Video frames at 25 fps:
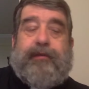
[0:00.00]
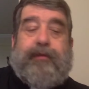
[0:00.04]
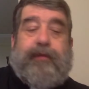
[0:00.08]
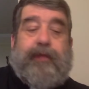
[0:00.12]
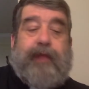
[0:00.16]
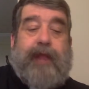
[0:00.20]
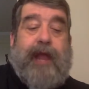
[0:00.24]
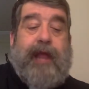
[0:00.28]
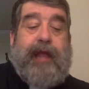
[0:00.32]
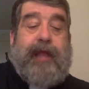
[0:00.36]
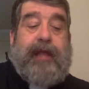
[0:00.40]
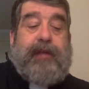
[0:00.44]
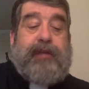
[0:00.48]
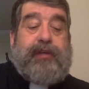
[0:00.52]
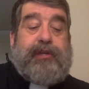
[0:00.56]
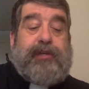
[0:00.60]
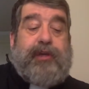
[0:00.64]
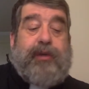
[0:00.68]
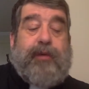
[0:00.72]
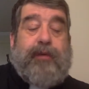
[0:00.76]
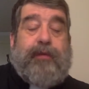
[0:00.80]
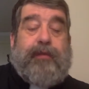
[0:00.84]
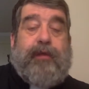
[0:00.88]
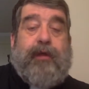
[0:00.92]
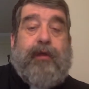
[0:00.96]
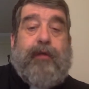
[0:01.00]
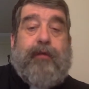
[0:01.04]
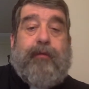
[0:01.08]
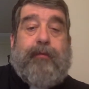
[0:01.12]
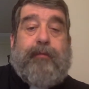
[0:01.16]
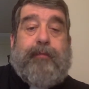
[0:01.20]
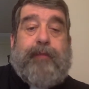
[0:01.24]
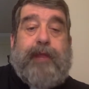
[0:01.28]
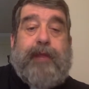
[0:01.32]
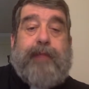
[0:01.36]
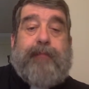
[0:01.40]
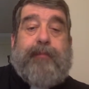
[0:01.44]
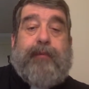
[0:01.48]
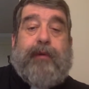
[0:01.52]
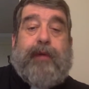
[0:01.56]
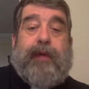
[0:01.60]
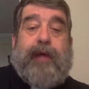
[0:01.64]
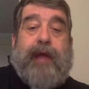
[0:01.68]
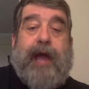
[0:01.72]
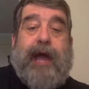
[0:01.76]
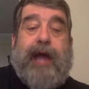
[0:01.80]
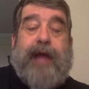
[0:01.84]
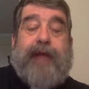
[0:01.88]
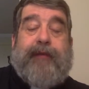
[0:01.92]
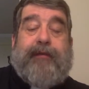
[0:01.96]
so that I can share with other people
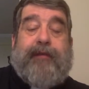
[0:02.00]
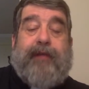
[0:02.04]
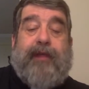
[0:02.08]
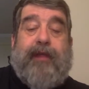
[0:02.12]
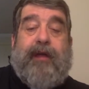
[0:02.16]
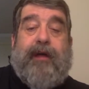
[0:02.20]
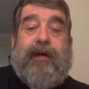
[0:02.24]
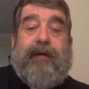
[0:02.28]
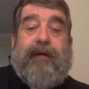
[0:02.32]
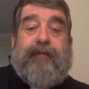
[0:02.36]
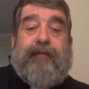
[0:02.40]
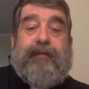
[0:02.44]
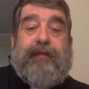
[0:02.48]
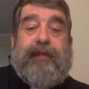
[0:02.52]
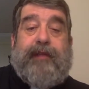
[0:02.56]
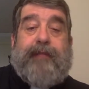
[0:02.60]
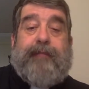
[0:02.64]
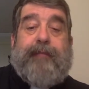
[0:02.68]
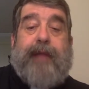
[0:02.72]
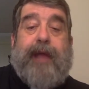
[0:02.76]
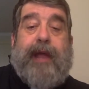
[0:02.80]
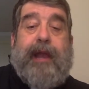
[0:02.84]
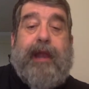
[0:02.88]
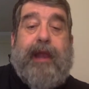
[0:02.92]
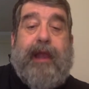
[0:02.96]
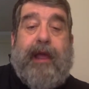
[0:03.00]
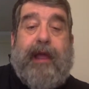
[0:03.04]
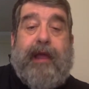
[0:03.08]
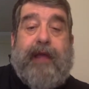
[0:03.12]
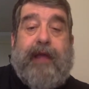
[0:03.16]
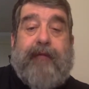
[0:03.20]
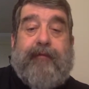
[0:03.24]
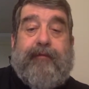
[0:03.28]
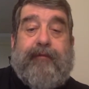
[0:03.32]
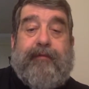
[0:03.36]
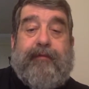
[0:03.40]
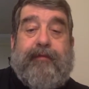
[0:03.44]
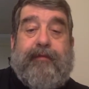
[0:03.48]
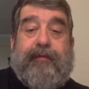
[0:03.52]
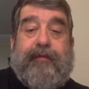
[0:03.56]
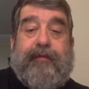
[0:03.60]
God's love in my life.